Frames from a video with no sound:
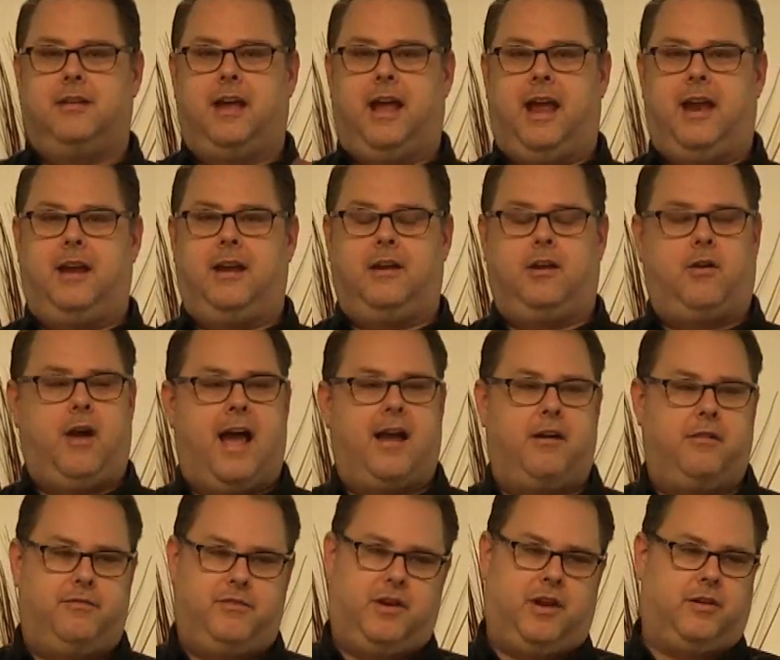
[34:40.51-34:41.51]
and crack
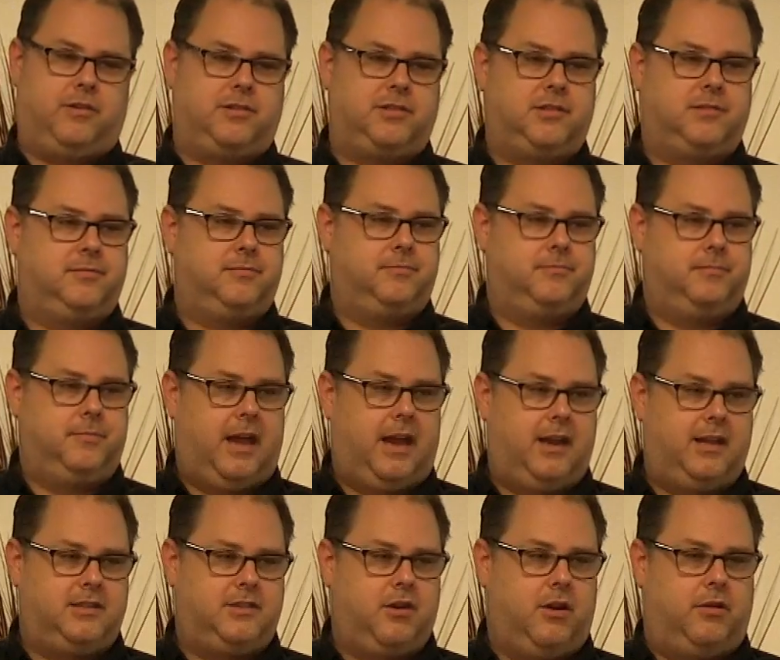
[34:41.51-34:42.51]
overdose,
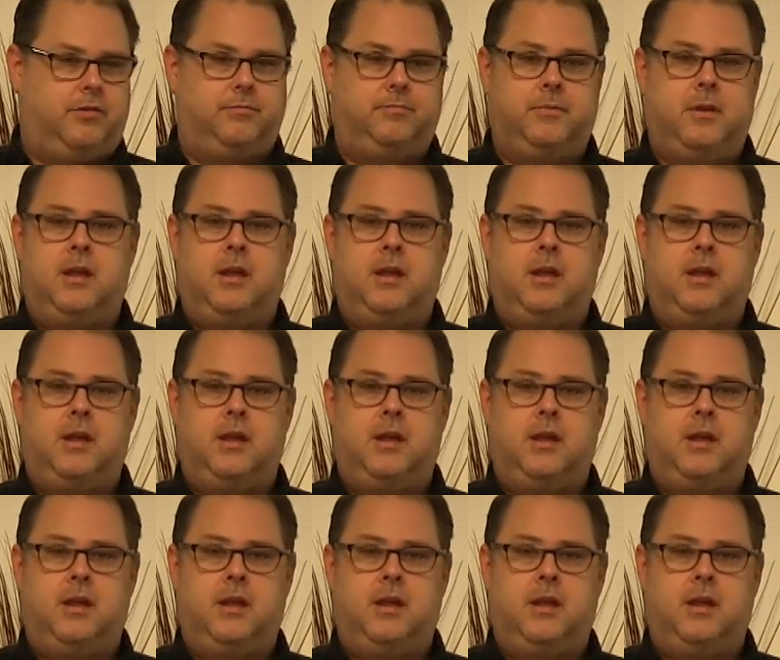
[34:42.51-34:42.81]
and he's gone.